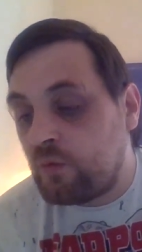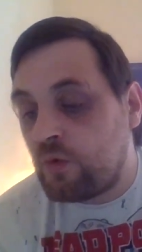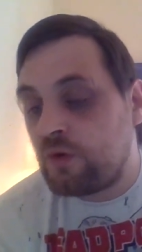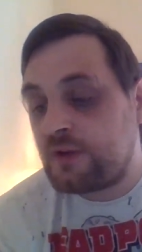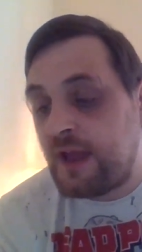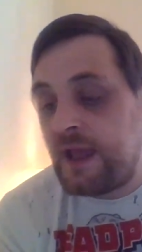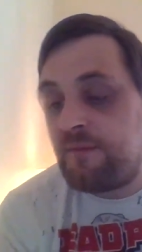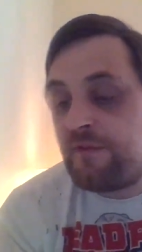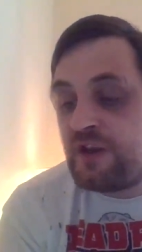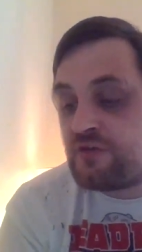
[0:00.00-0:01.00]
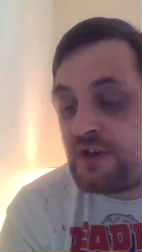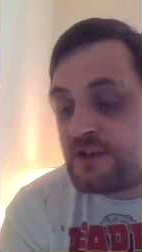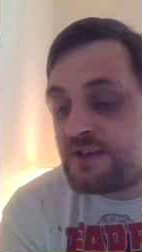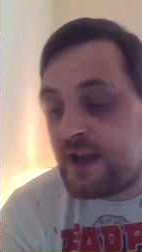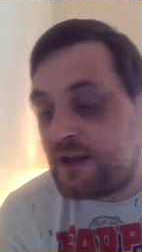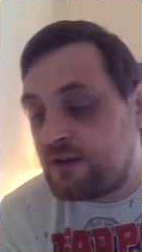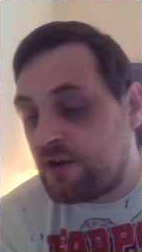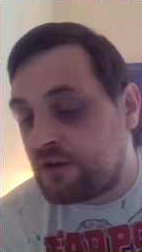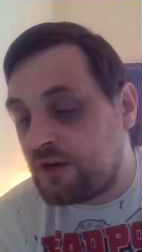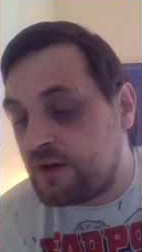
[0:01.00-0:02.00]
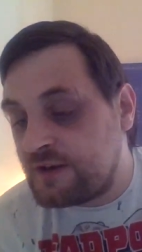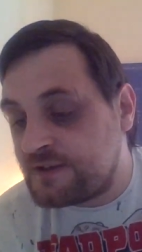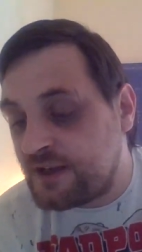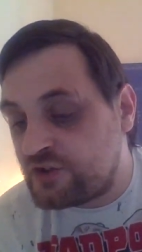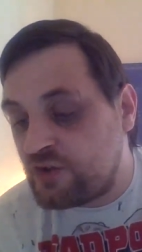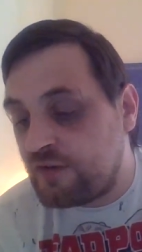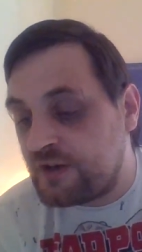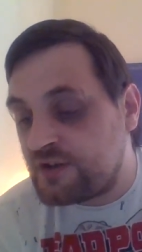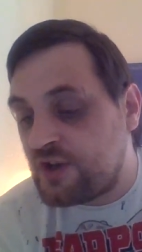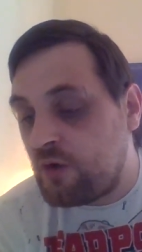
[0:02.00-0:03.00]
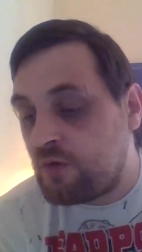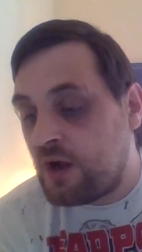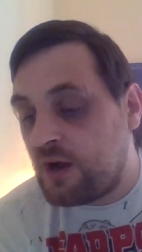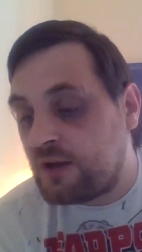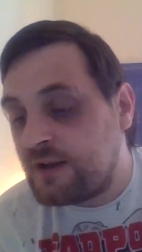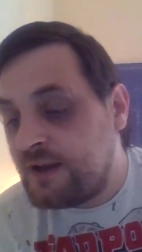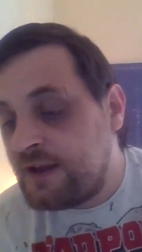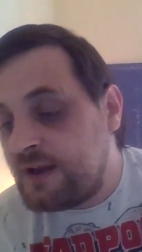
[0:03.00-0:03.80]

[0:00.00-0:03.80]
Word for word: World Game, featuring the second Doctor, is set during the so called